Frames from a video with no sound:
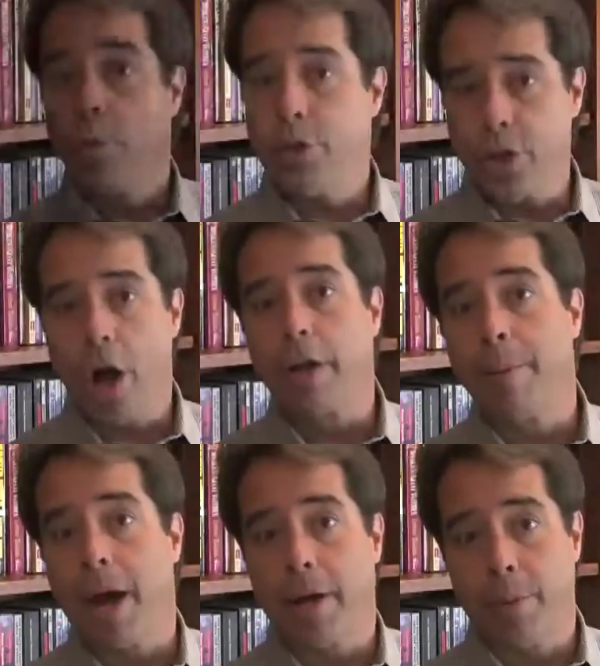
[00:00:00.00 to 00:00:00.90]
We talk
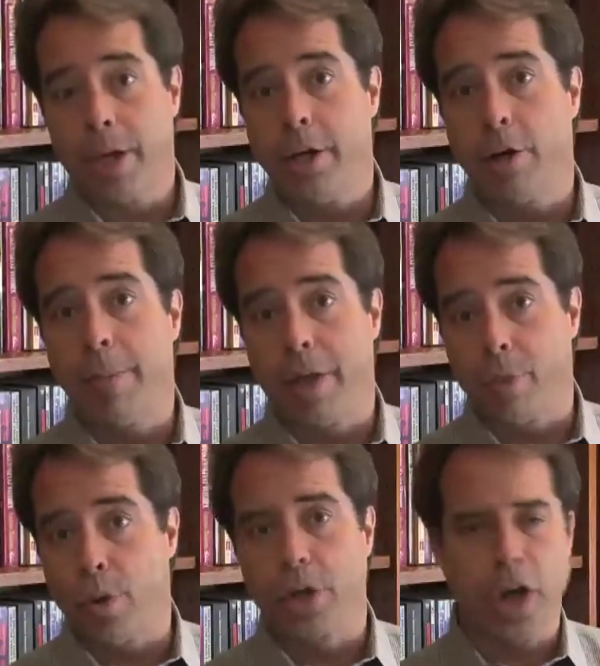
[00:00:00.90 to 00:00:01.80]
about and we hear about
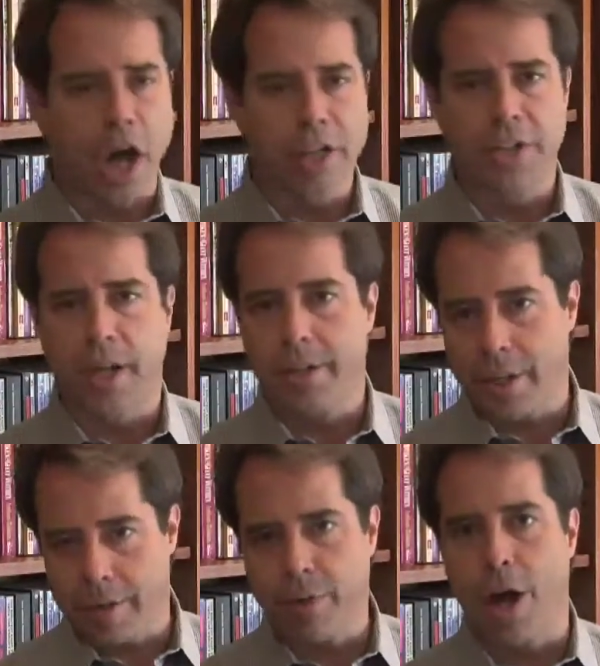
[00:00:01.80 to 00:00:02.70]
the word content,
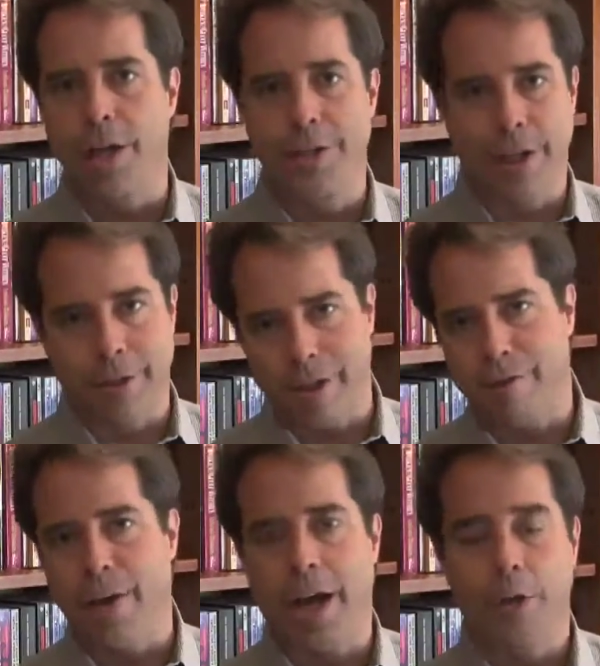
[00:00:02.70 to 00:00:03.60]
give
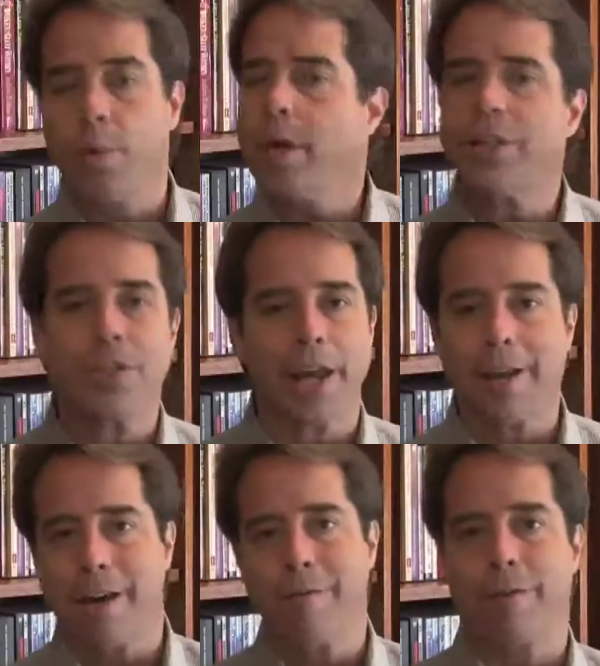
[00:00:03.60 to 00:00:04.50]
value. Where does
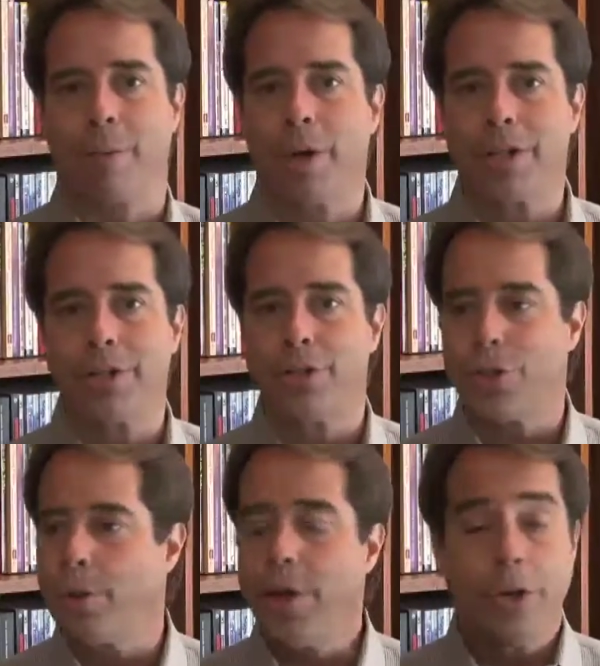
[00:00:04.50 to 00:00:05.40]
that come from? What does it
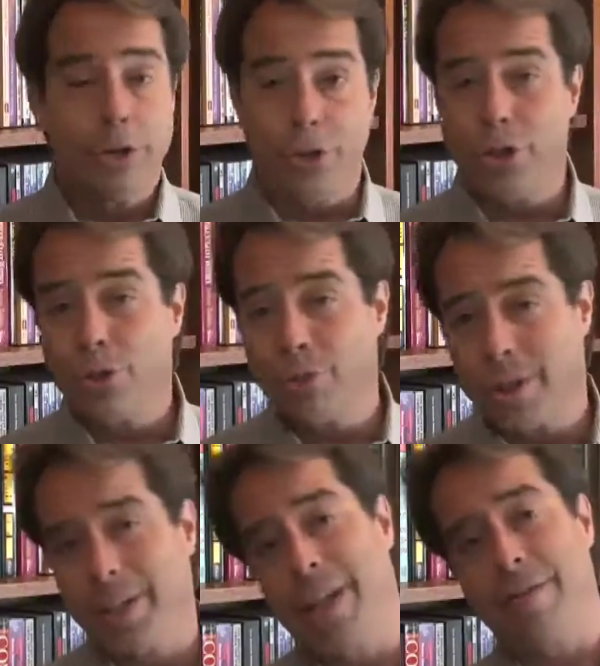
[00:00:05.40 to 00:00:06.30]
do? Do you
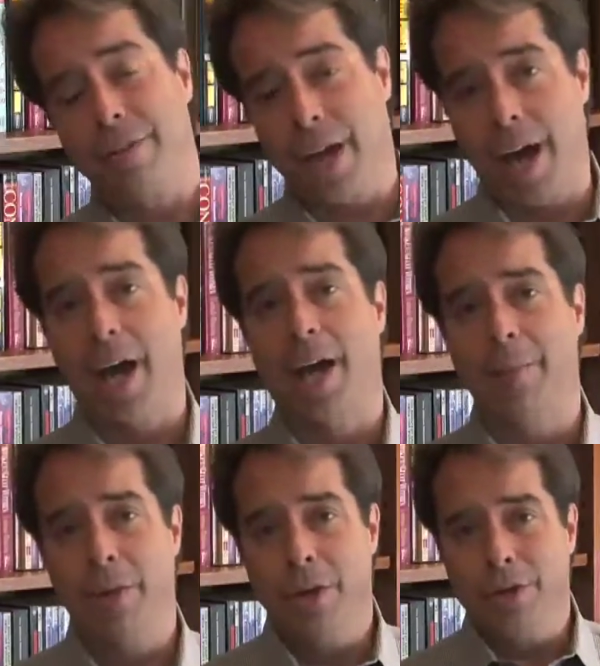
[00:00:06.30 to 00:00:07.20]
really have
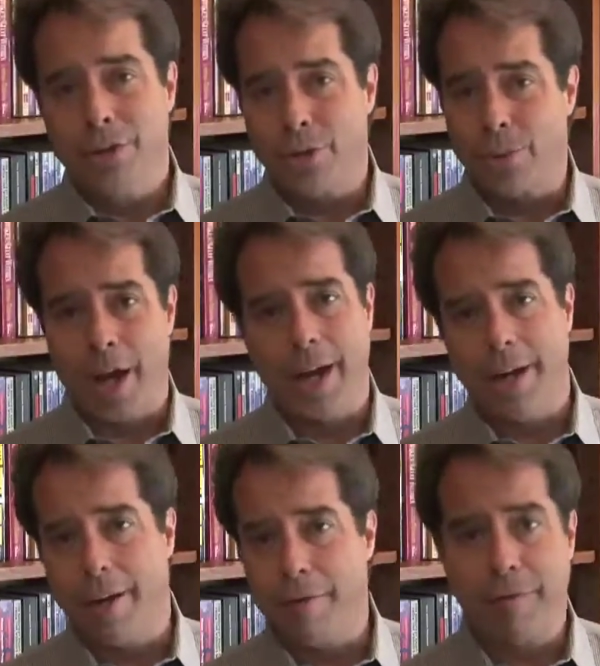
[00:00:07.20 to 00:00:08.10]
time to
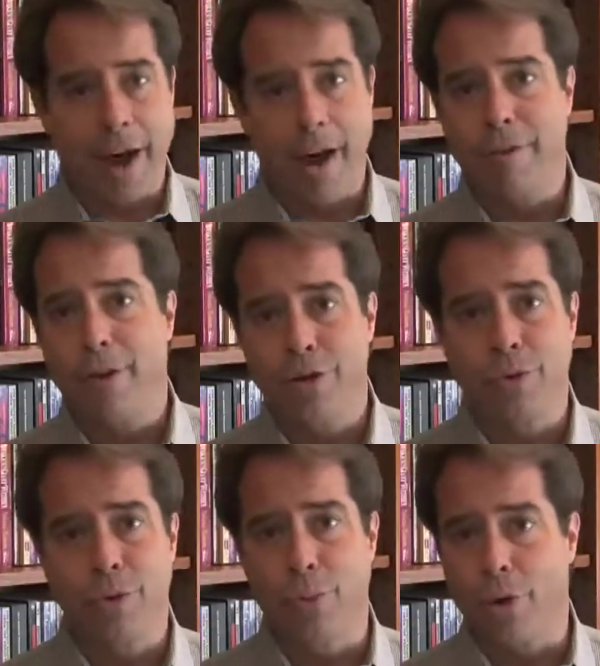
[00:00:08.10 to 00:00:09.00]
write a
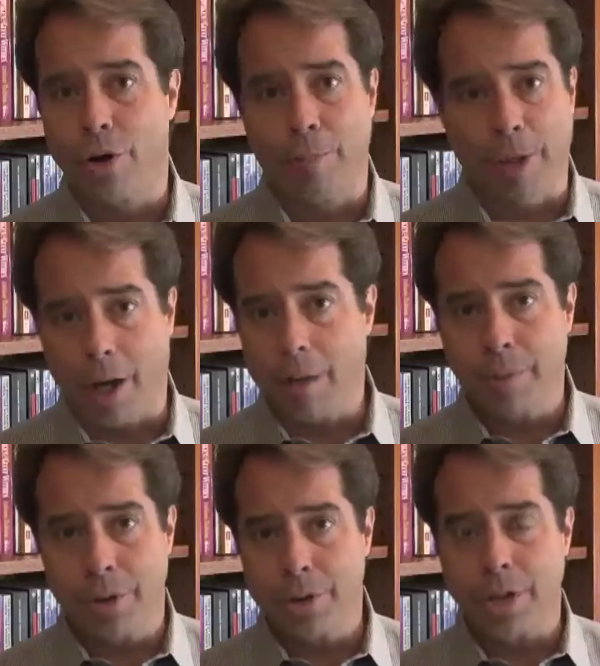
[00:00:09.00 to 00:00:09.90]
500-word blog
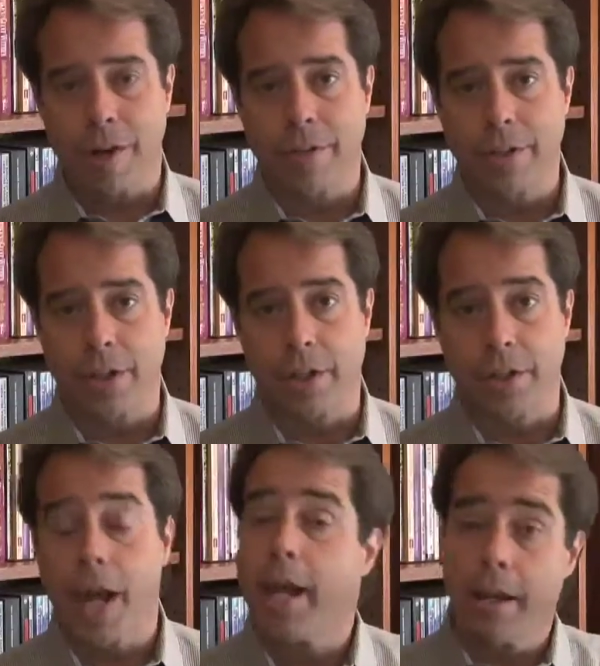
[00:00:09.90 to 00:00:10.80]
post every single
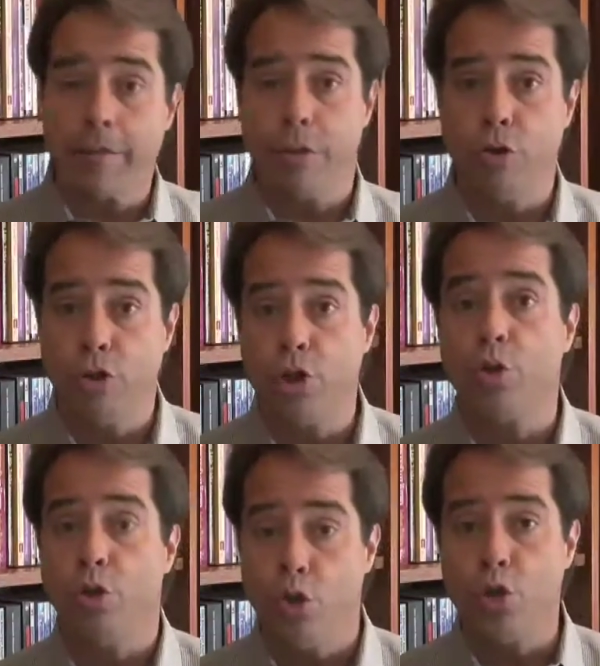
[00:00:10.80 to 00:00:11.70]
day? If you
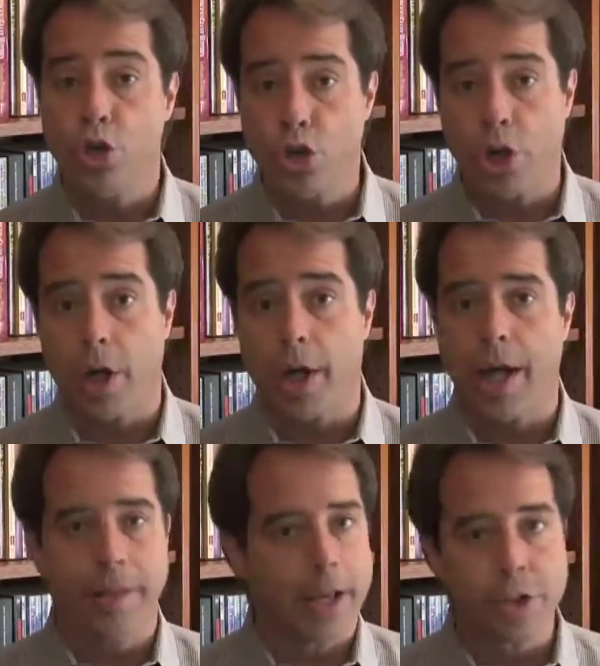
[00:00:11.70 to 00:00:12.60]
do, you should,
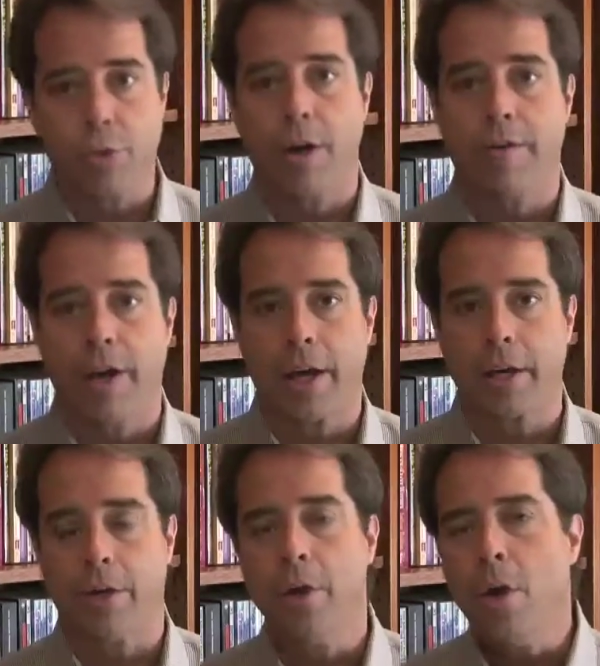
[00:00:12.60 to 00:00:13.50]
and that's great
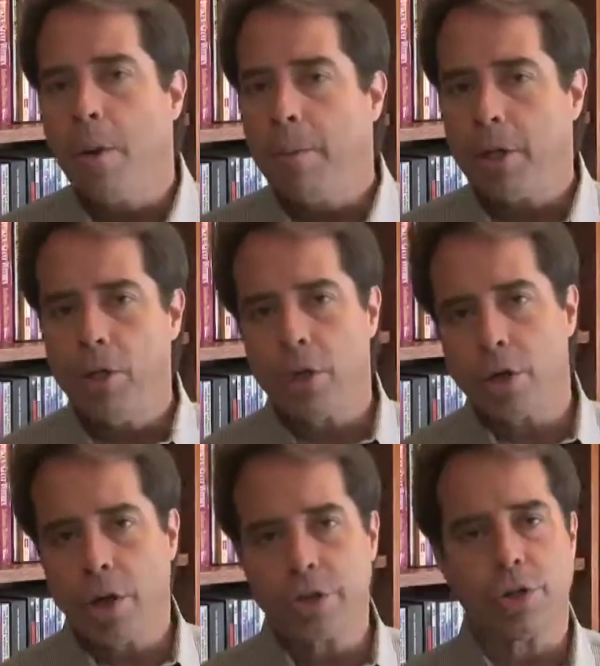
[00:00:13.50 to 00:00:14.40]
value. But you
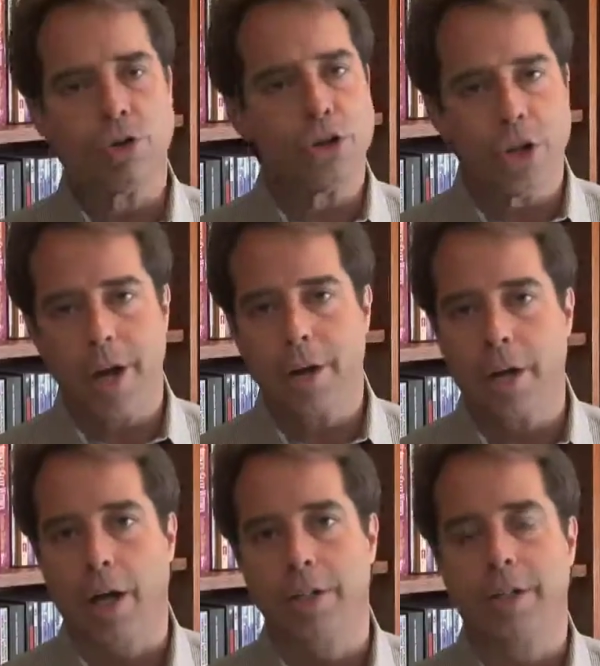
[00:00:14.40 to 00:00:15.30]
can also share
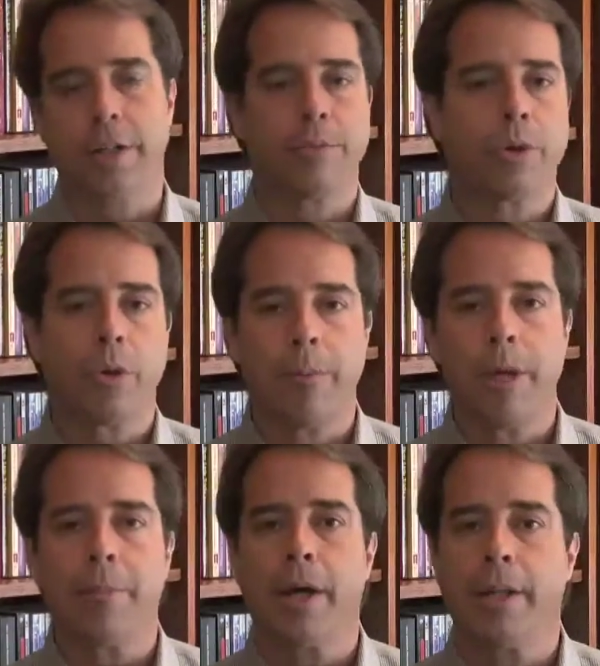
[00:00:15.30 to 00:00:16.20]
content. What do I
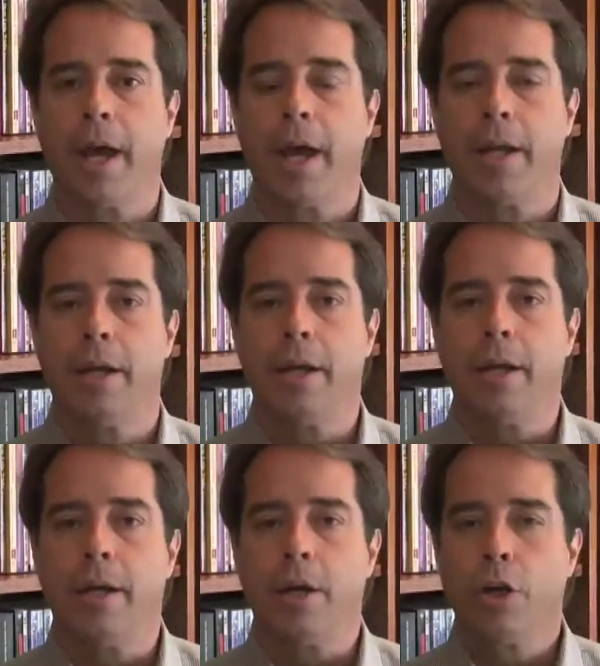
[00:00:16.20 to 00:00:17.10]
mean by that?
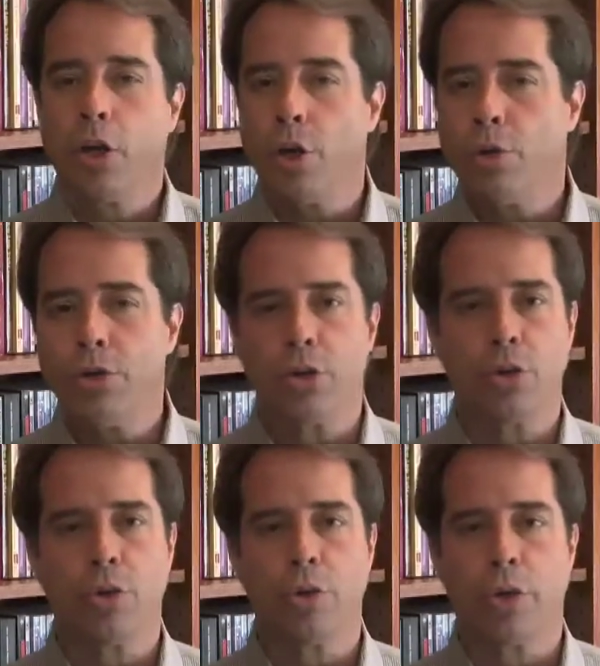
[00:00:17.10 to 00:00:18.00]
Go
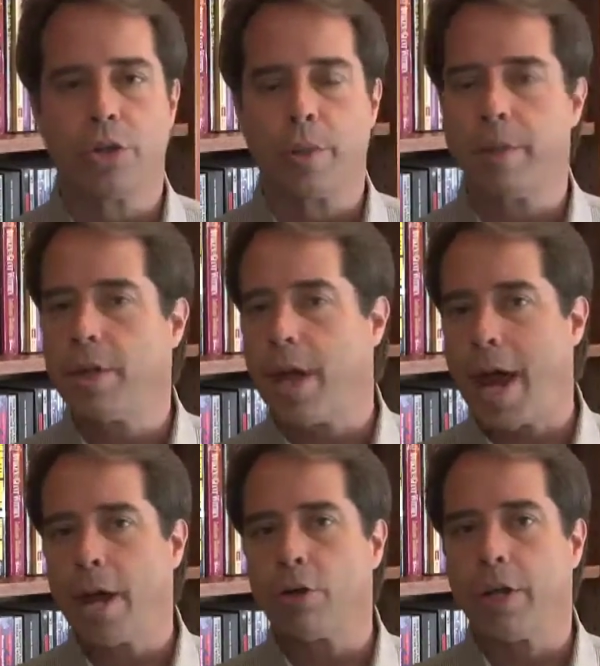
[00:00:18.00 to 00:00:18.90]
to some of the
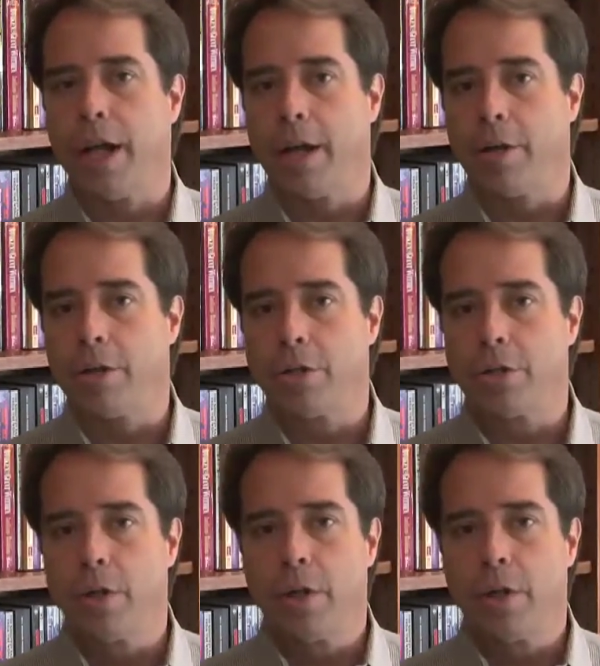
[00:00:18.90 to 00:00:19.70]
aggregators.